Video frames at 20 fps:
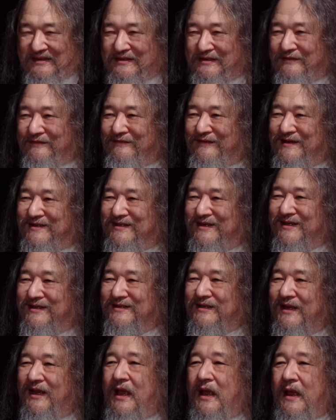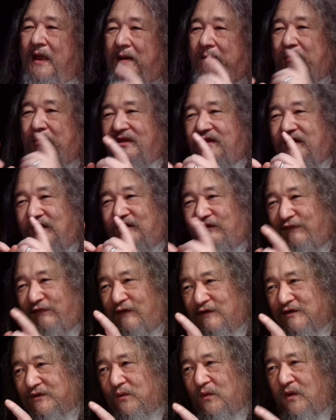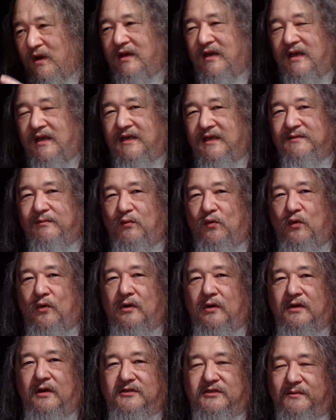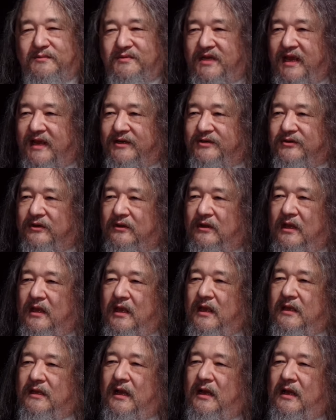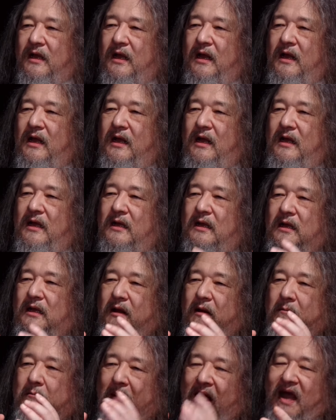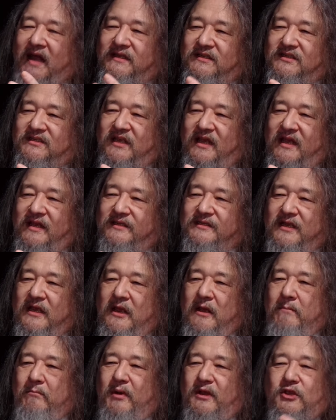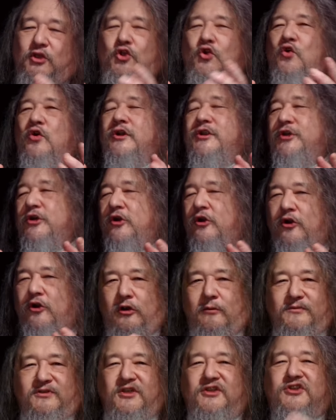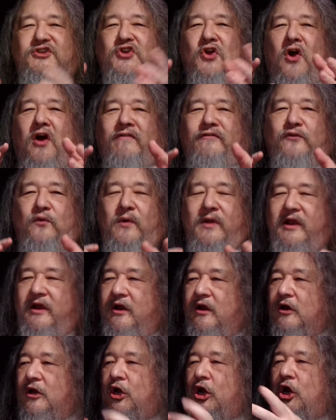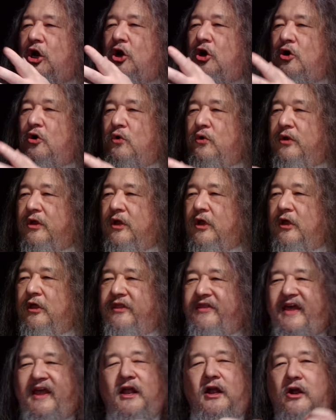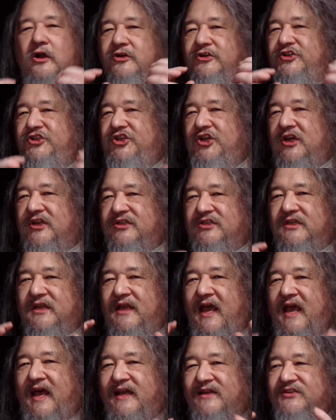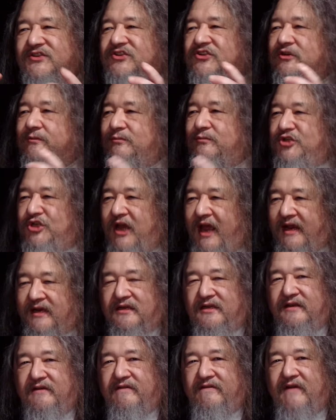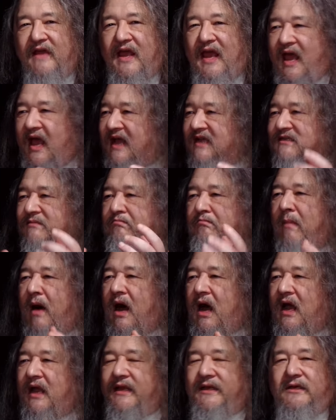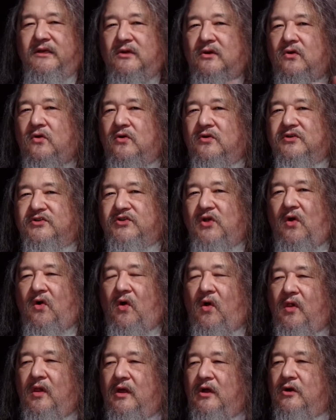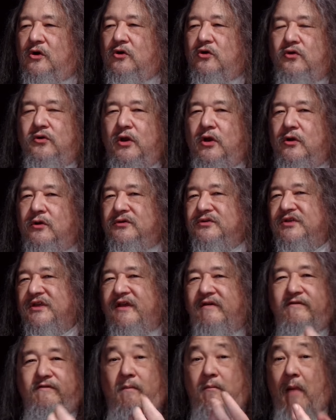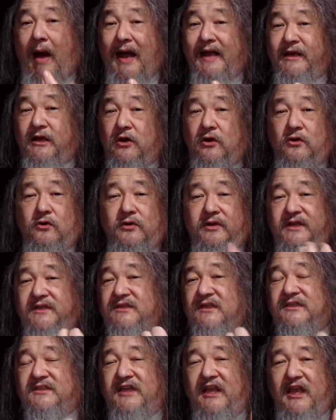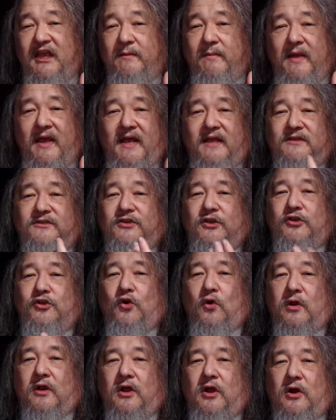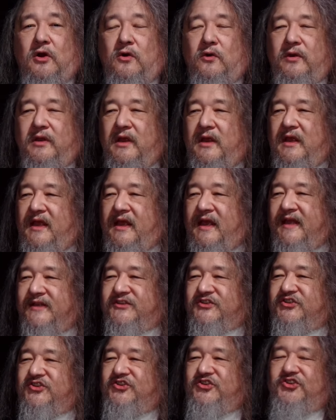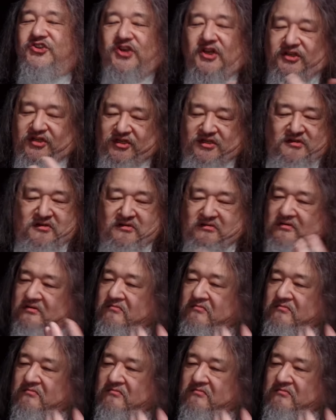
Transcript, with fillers: that to physics but this first one is more substantial uh, uh Mine says, but your terms, software, code, they are just as subjective as mind or soul. Who knows if my code is the same as your code? It's just